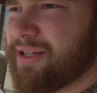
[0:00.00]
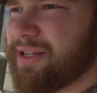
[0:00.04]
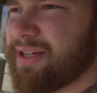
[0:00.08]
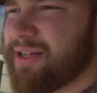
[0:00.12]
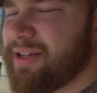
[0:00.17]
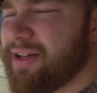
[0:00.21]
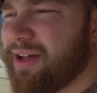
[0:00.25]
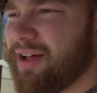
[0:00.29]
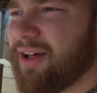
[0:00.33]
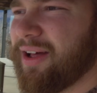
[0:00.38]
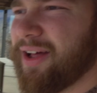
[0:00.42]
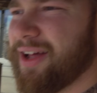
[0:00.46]

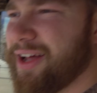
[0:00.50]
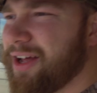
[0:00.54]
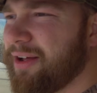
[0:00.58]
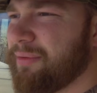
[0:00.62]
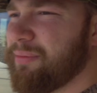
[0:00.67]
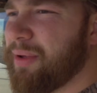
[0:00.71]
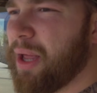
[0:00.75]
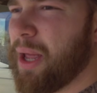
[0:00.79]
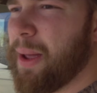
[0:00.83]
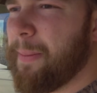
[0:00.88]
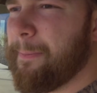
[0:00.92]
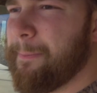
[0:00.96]

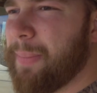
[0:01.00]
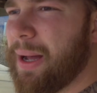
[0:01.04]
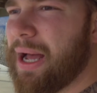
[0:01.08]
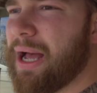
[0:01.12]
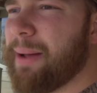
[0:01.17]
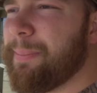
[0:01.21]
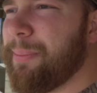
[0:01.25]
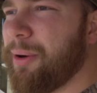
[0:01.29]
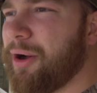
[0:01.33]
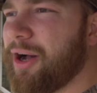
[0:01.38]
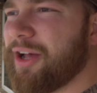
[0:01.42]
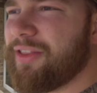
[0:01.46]

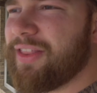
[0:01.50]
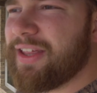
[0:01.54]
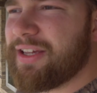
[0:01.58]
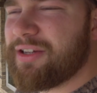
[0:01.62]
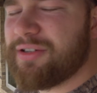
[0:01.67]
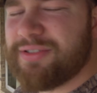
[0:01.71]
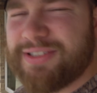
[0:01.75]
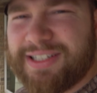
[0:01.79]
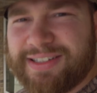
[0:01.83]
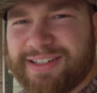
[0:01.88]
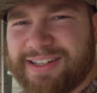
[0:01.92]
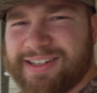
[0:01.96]
bipod that
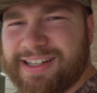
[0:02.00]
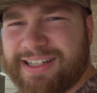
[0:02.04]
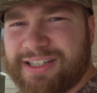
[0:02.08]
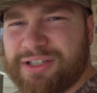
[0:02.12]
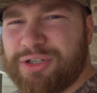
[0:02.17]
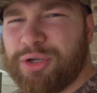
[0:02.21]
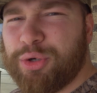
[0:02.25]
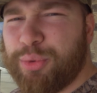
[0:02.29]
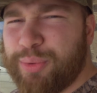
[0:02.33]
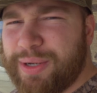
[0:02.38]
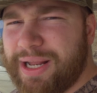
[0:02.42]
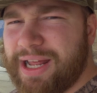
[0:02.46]
goes up to like
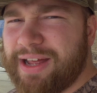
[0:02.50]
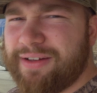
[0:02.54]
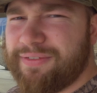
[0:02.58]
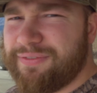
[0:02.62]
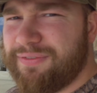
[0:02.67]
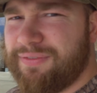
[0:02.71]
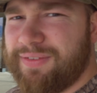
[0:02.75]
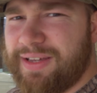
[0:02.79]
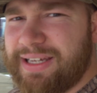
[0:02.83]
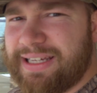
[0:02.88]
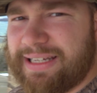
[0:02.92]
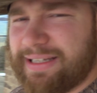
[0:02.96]
2.5
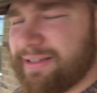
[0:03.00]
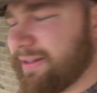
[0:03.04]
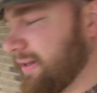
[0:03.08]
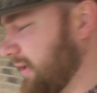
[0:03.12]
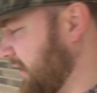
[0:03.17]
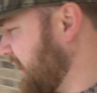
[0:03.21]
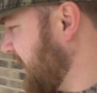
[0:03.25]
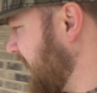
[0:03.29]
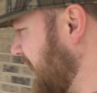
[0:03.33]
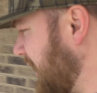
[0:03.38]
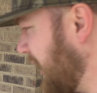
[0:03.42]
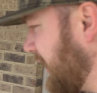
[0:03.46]
feet.
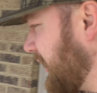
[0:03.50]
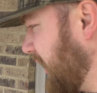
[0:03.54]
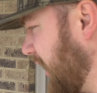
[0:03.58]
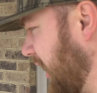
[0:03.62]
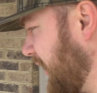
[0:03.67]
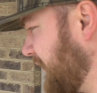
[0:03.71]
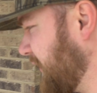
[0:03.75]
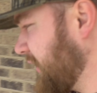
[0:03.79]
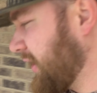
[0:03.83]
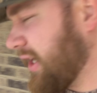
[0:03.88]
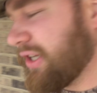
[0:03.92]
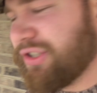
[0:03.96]
I
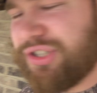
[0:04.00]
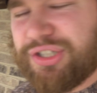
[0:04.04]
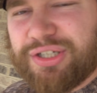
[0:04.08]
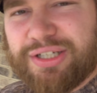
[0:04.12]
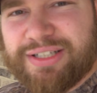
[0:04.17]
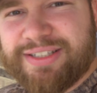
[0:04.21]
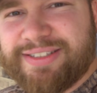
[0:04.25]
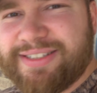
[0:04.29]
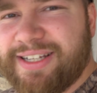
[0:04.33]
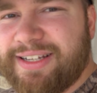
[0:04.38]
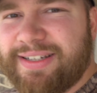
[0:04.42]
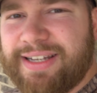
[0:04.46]
love it because you
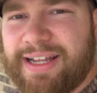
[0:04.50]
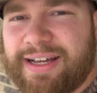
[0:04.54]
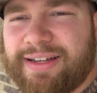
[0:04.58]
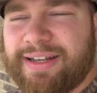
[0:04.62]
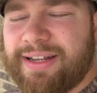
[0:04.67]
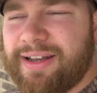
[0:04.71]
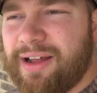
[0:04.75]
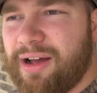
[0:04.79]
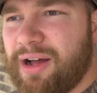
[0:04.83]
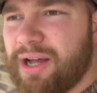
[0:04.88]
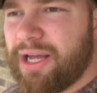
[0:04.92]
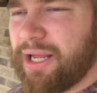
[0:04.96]
can sit down
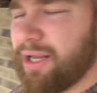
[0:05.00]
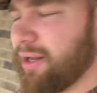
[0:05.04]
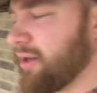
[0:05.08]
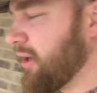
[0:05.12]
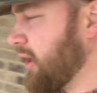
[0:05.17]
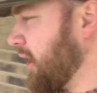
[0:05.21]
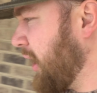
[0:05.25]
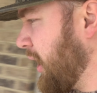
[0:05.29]
and hunt.